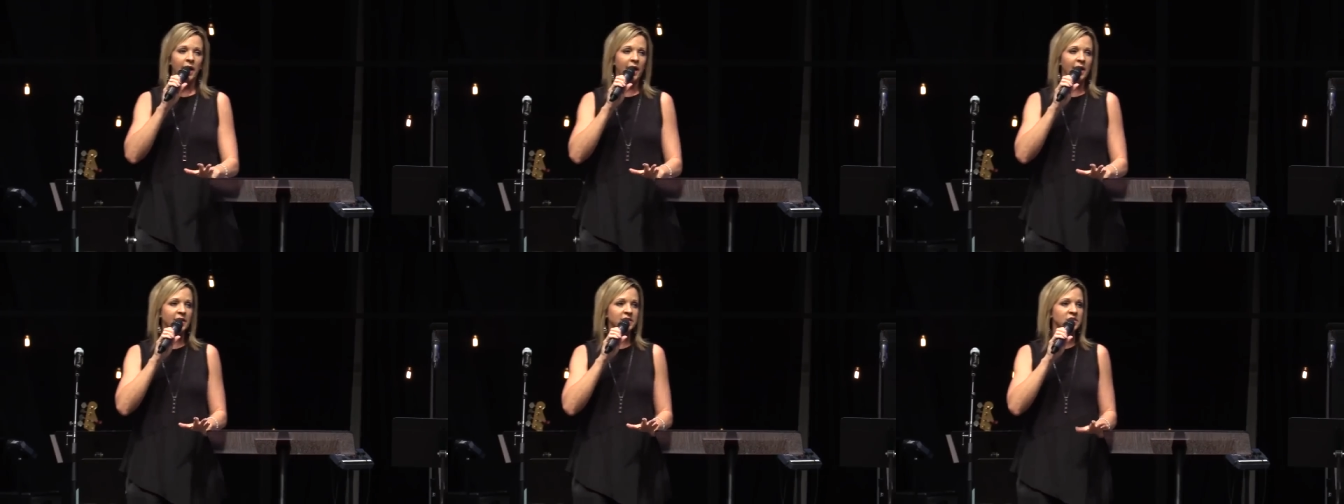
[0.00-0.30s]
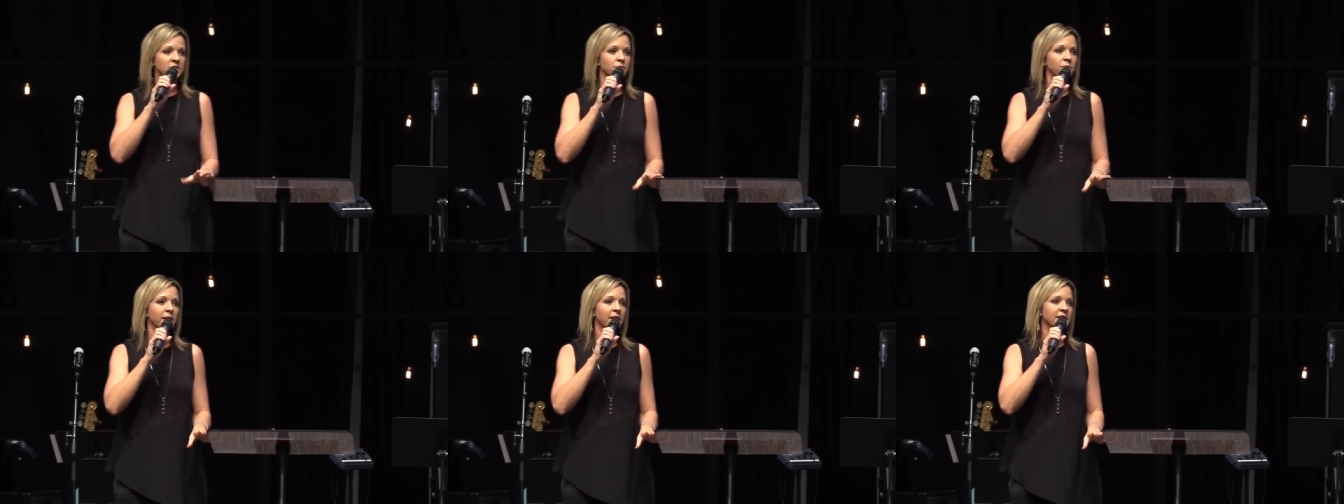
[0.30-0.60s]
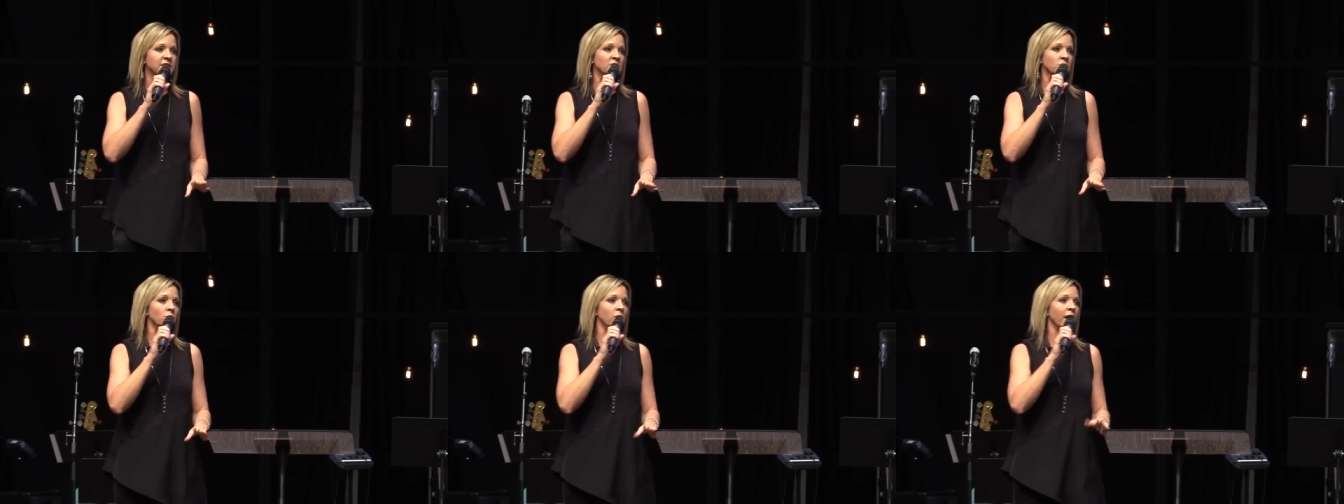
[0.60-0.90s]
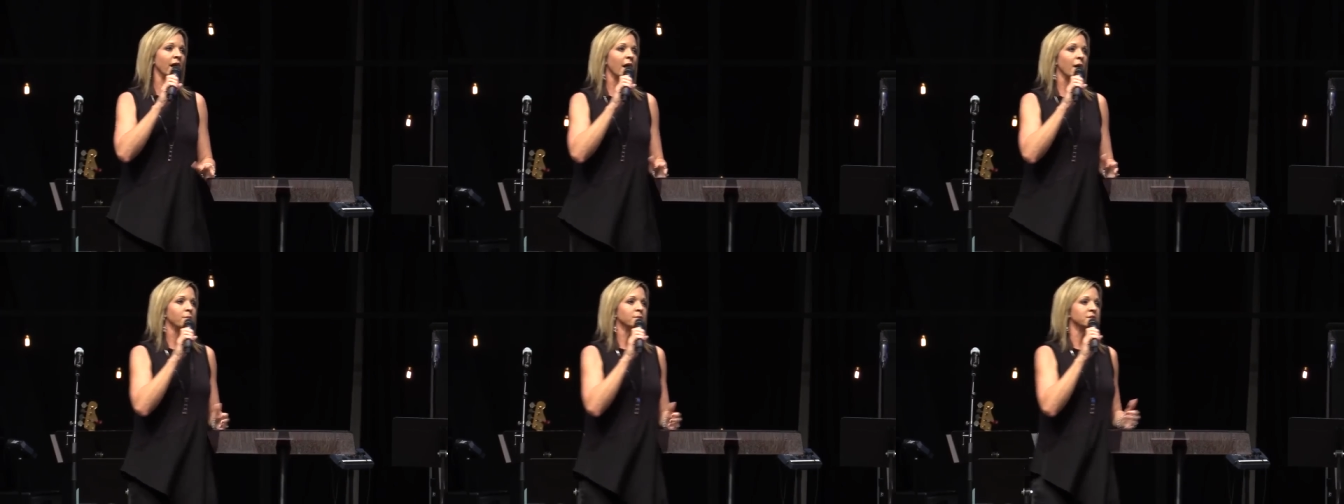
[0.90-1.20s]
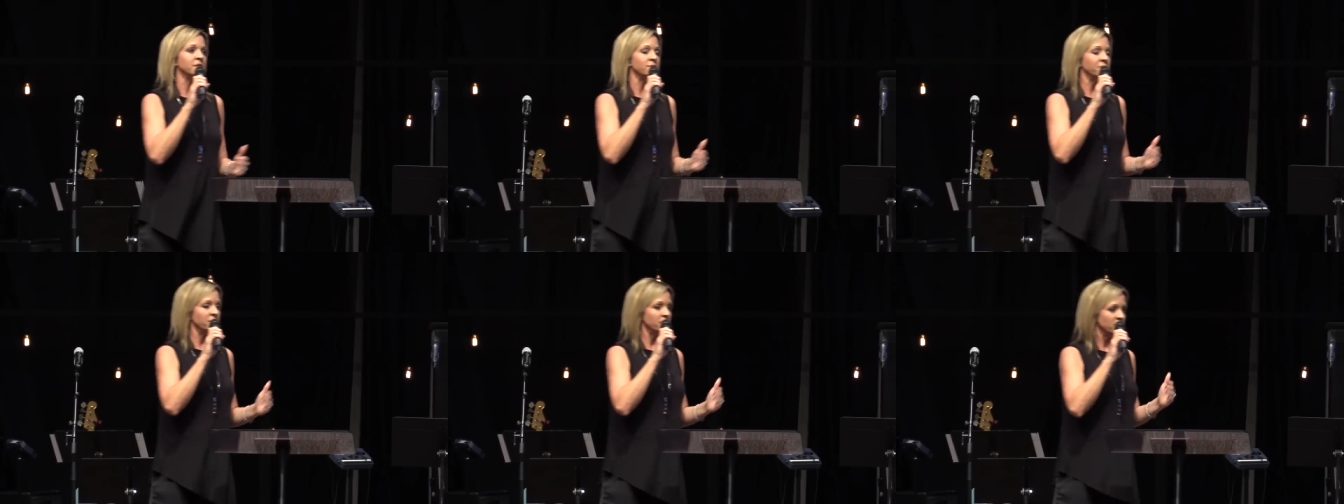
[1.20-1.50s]
And it's amazing what
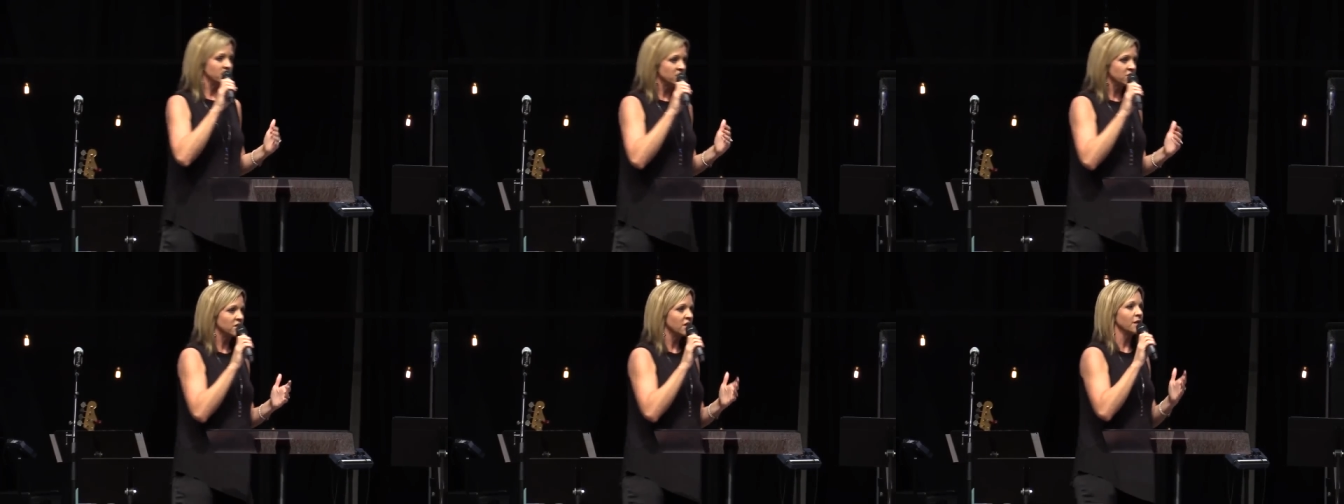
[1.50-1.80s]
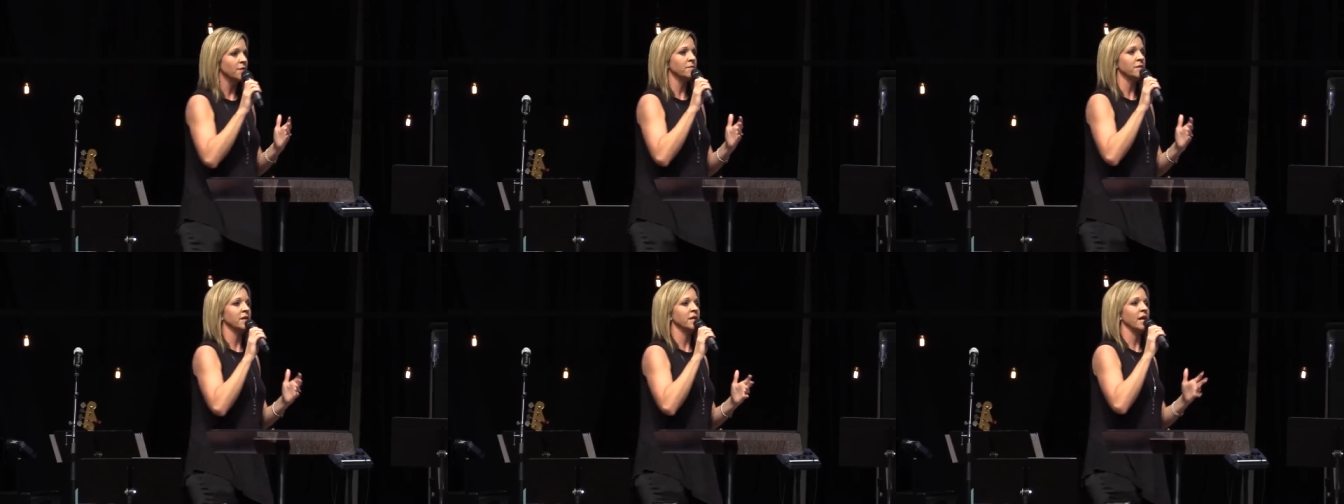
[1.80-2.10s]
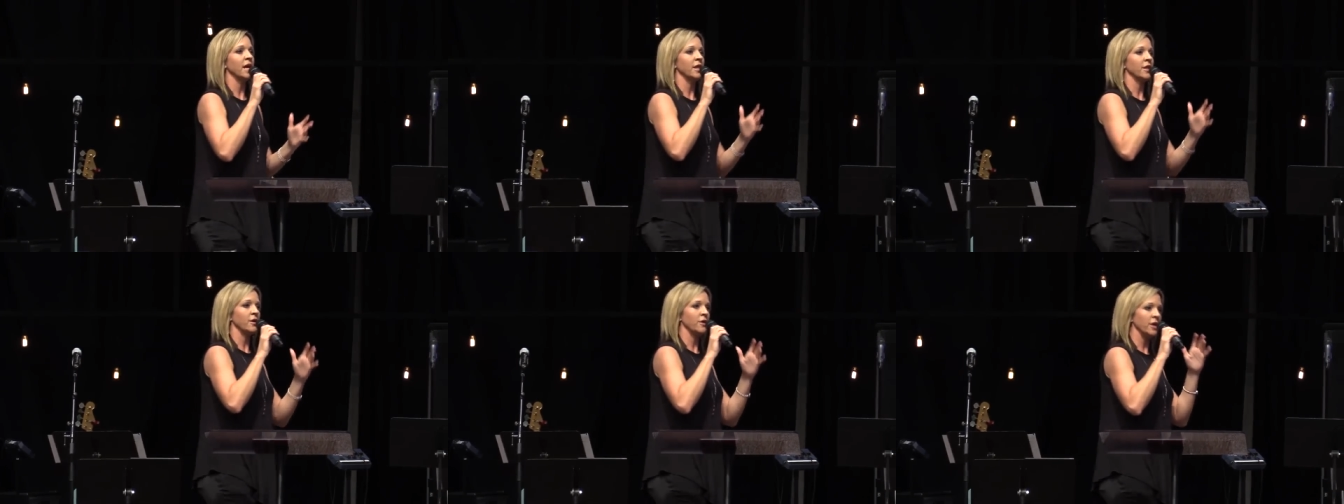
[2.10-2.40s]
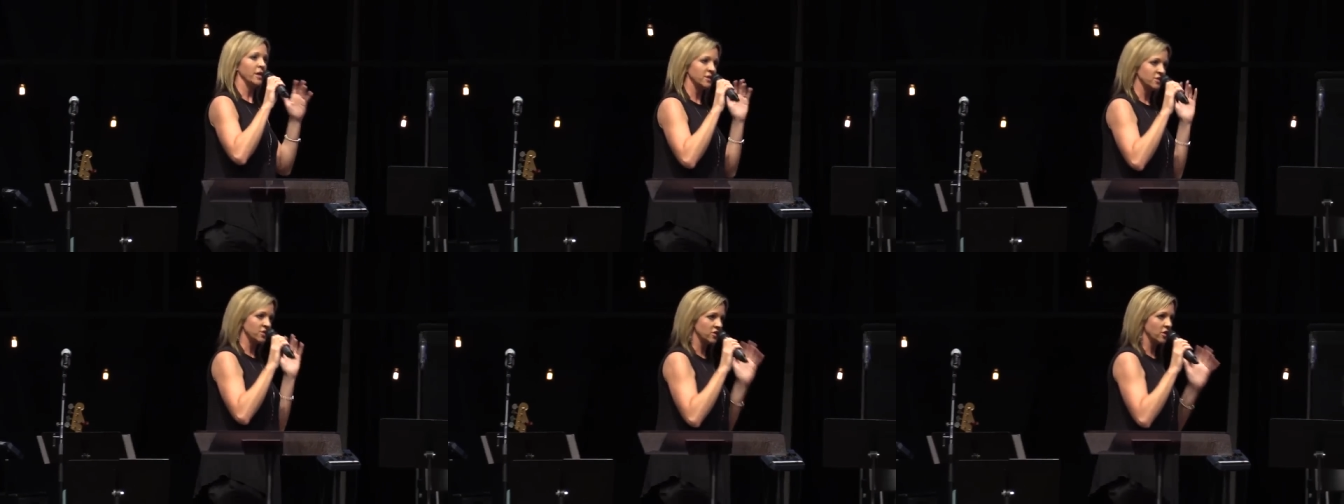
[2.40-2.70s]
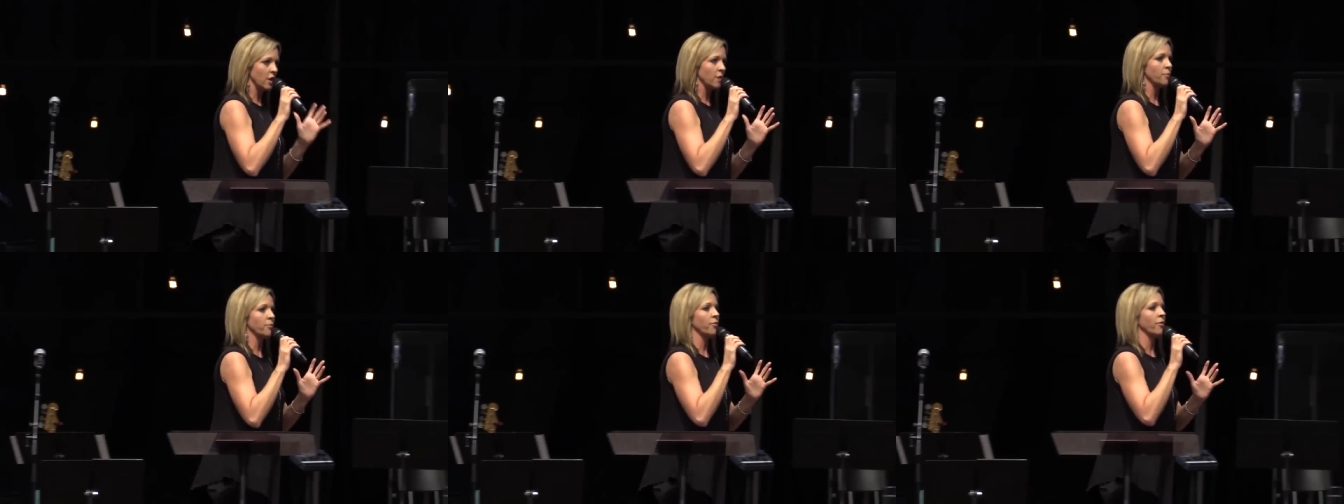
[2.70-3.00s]
happens if you just come together and
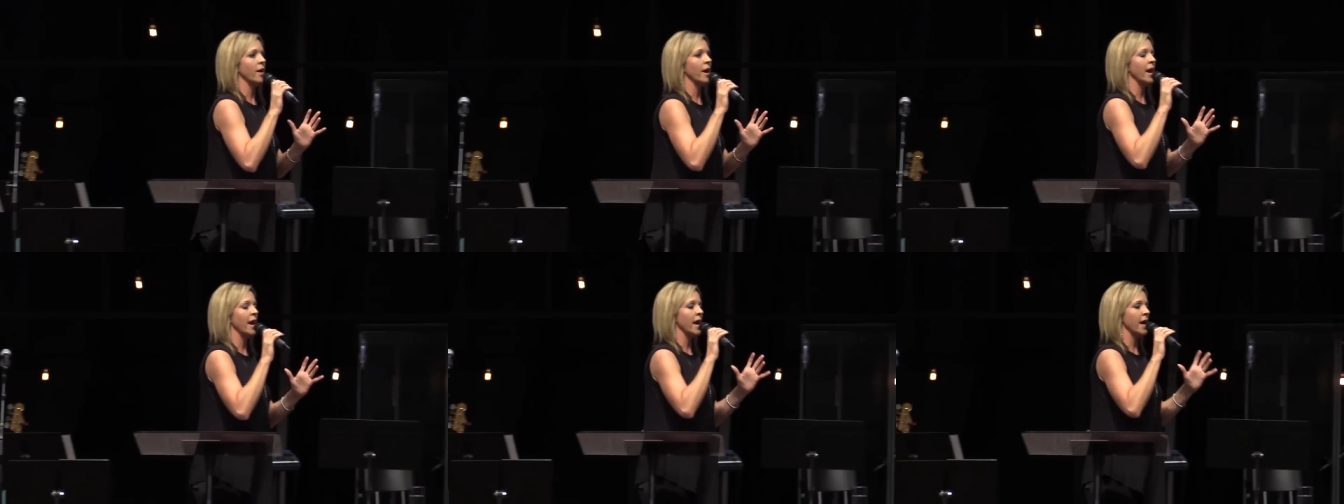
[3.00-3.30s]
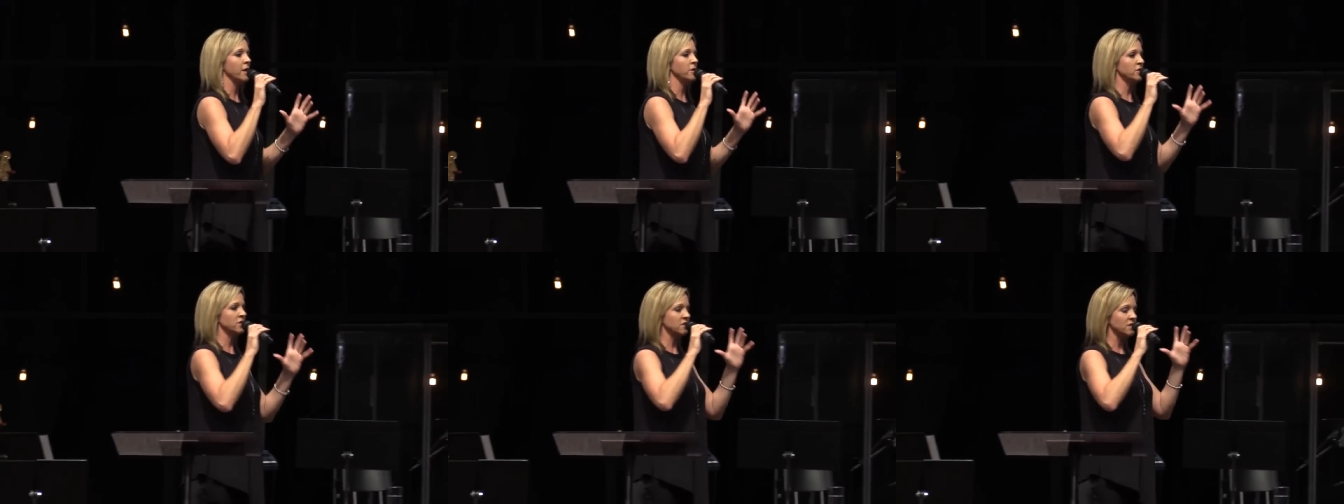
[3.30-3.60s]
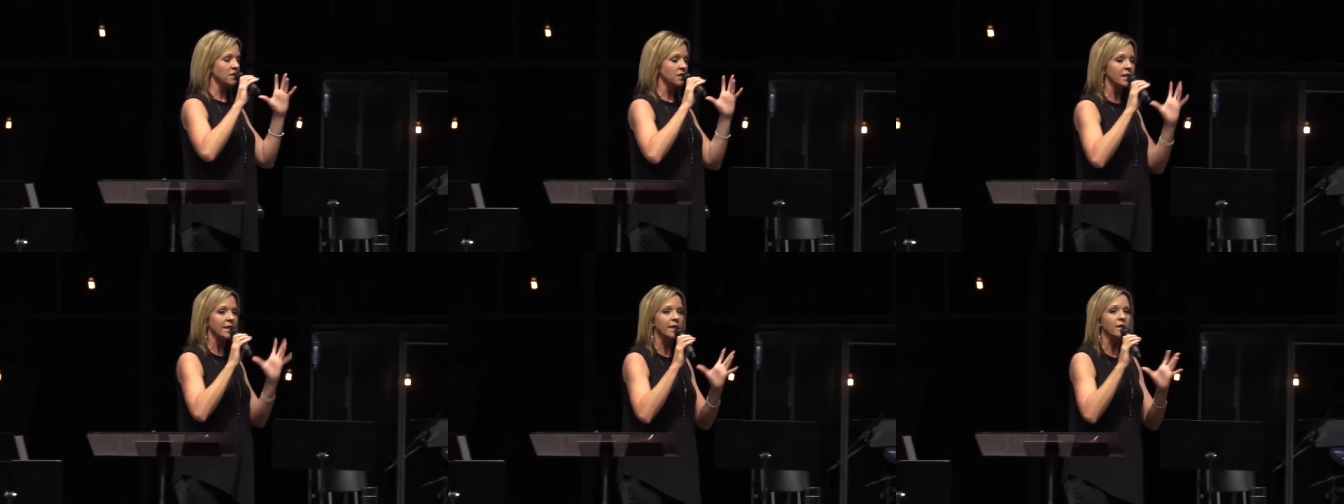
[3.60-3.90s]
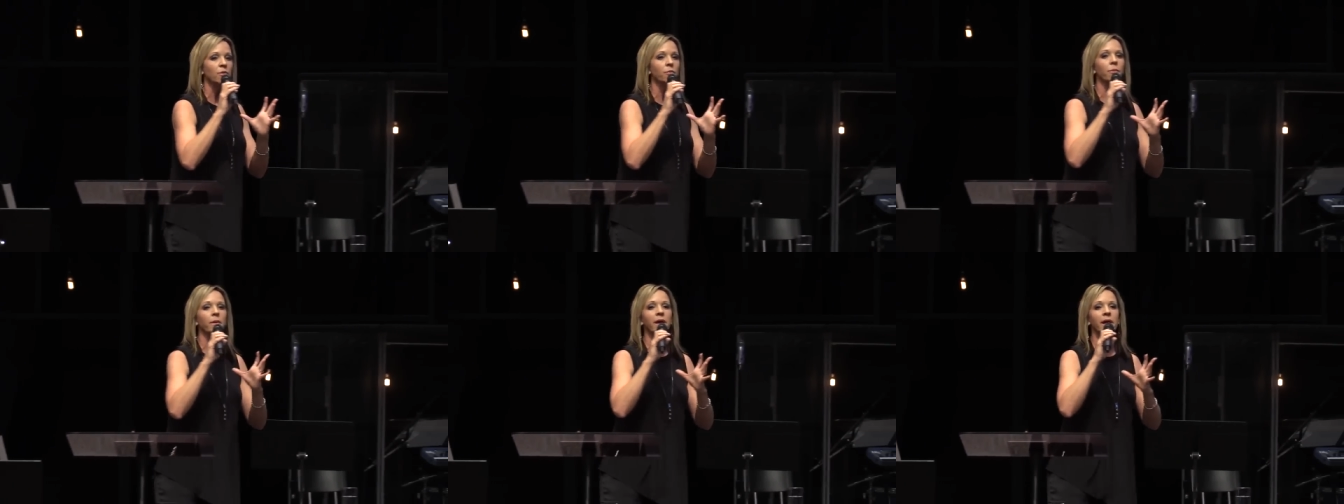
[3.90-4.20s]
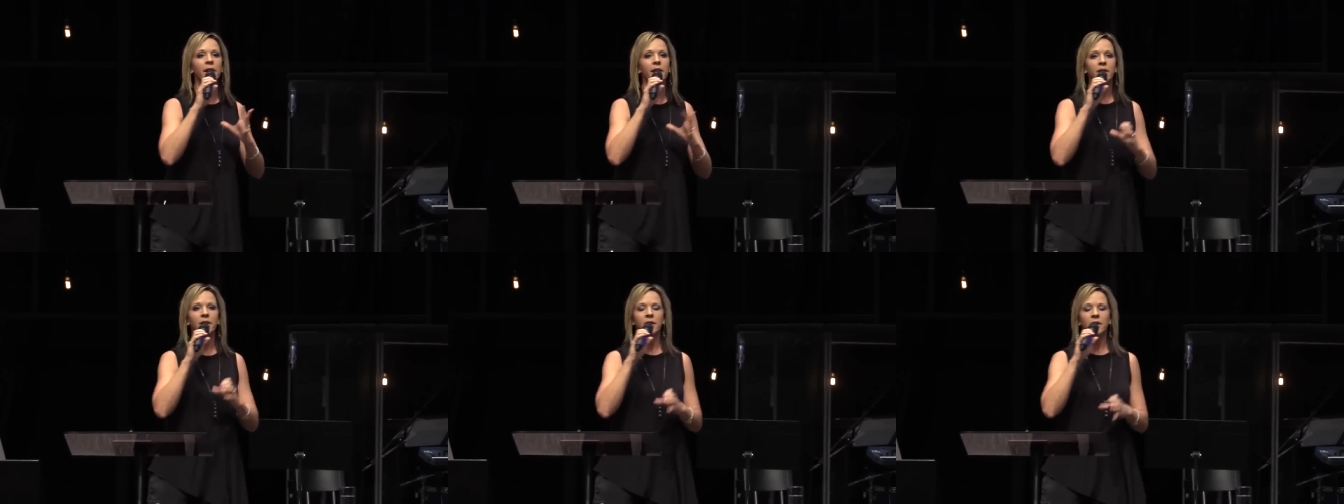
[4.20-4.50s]
start praying just a little
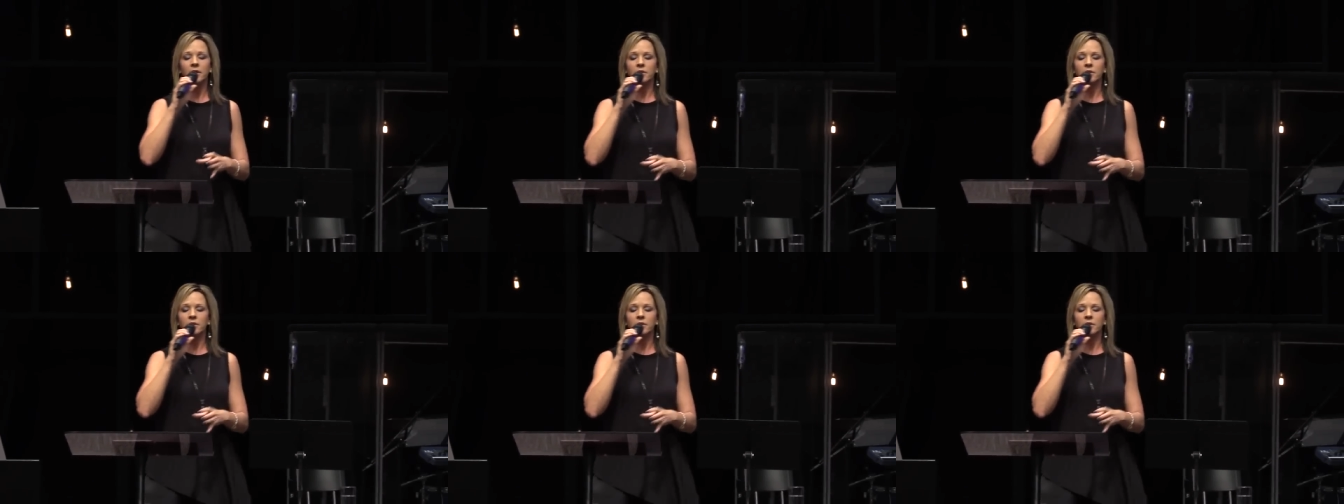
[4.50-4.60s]
bit,